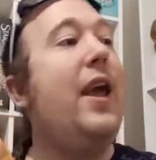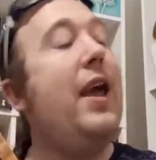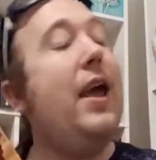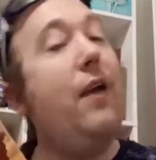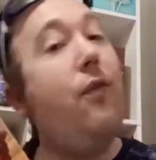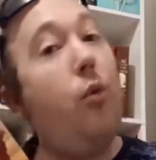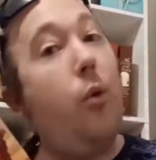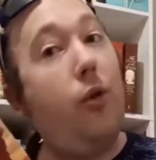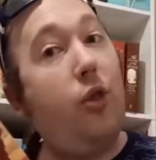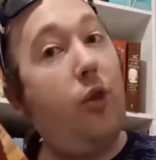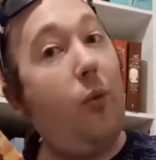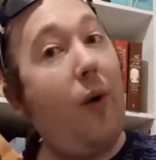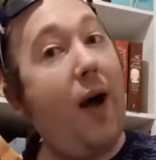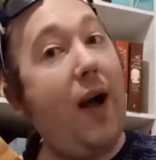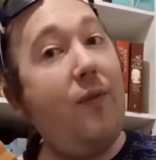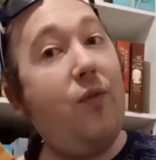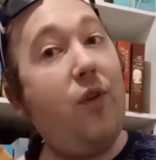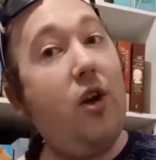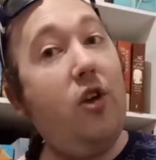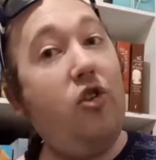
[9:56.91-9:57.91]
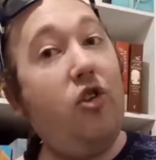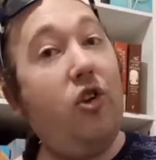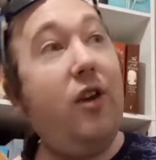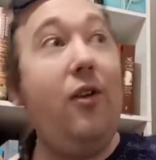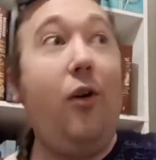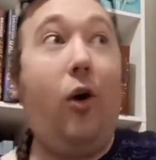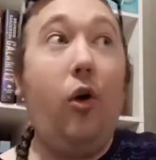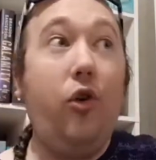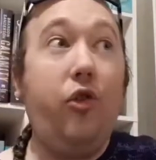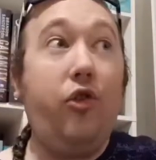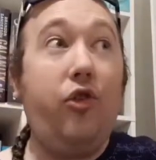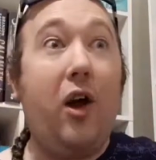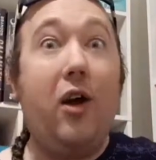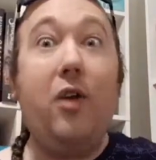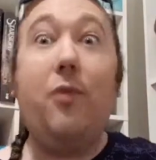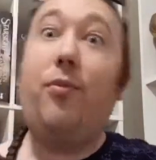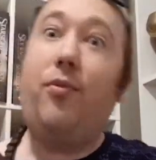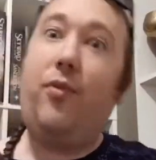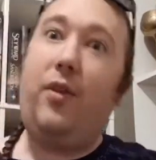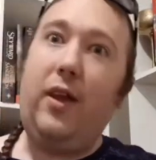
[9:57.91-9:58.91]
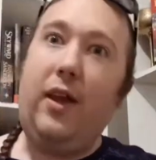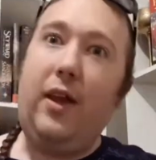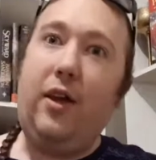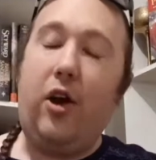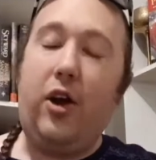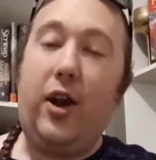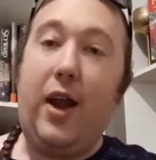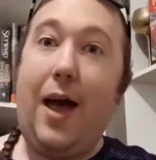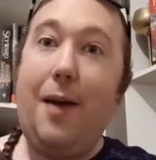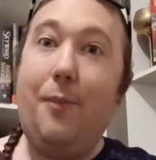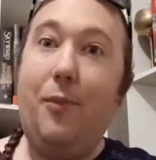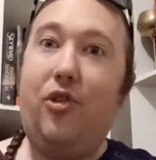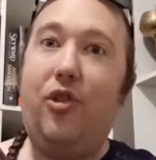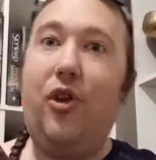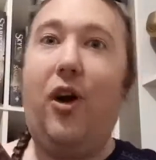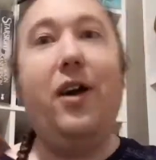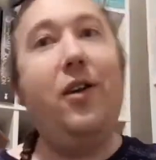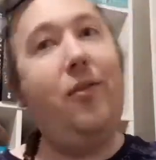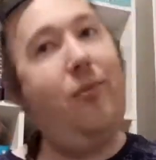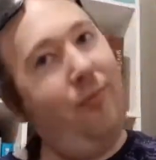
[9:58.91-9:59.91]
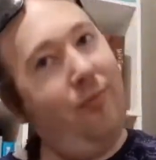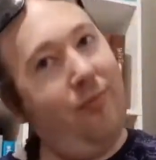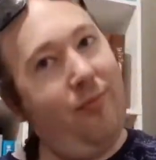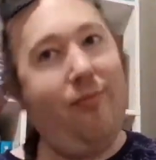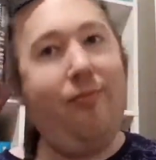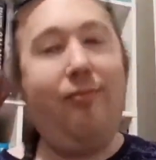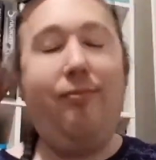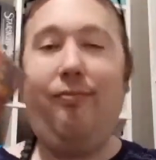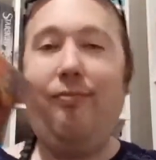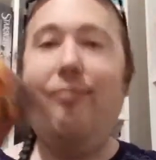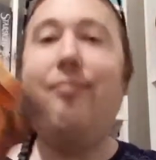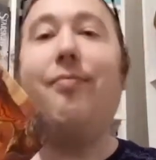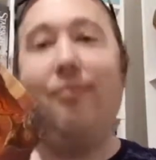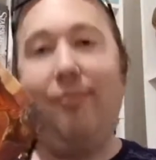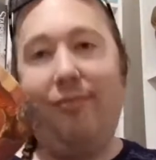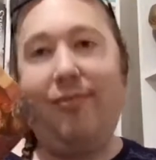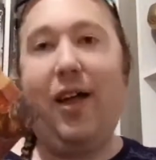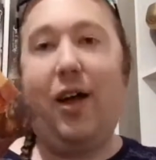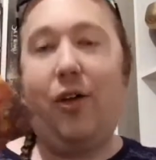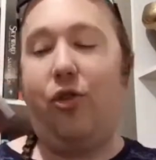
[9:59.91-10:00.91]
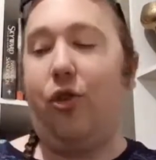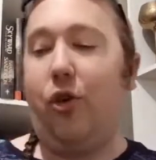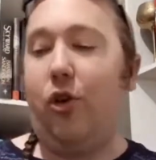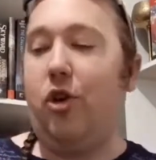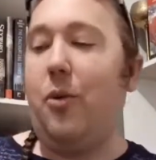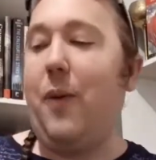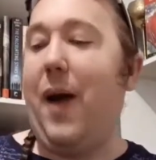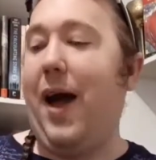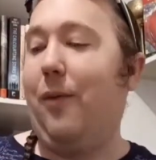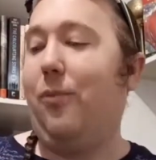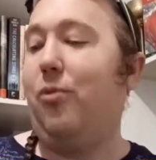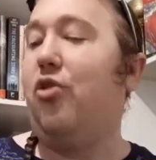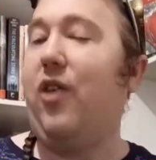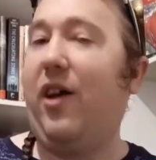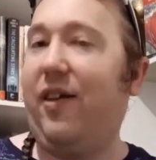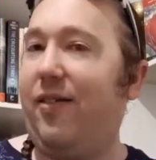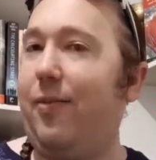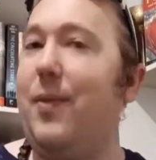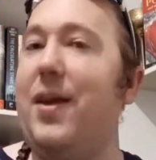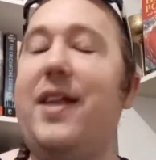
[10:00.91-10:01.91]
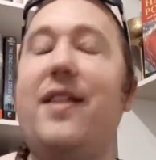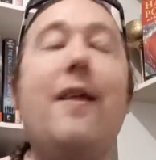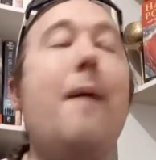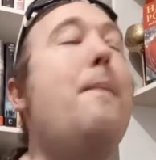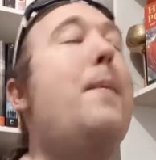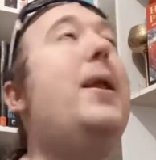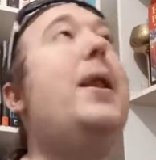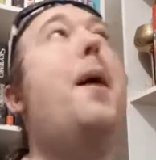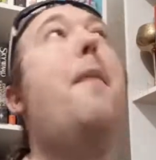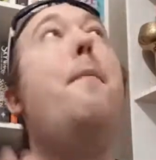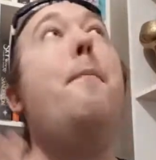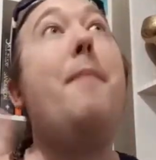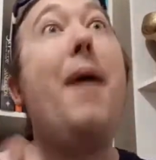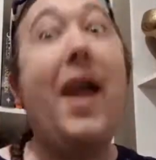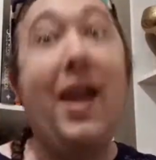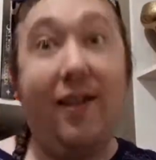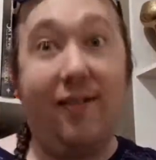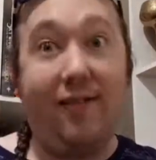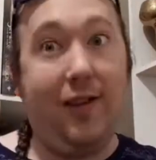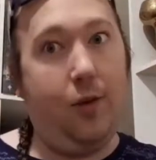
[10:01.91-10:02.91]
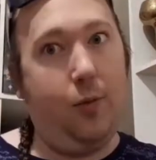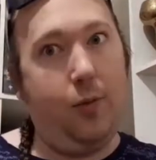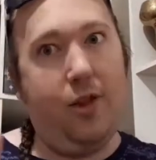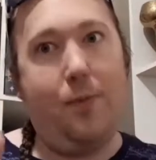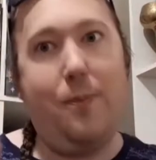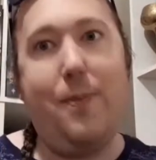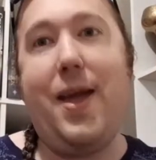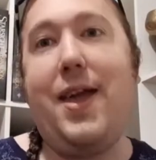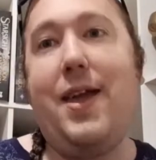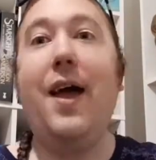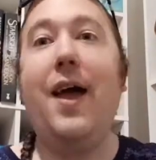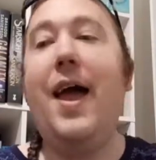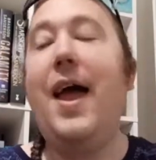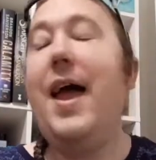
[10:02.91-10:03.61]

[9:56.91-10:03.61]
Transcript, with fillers: If you want the white version, also go to Amazon They'll sort you out. Trust me, they've been amazing with me.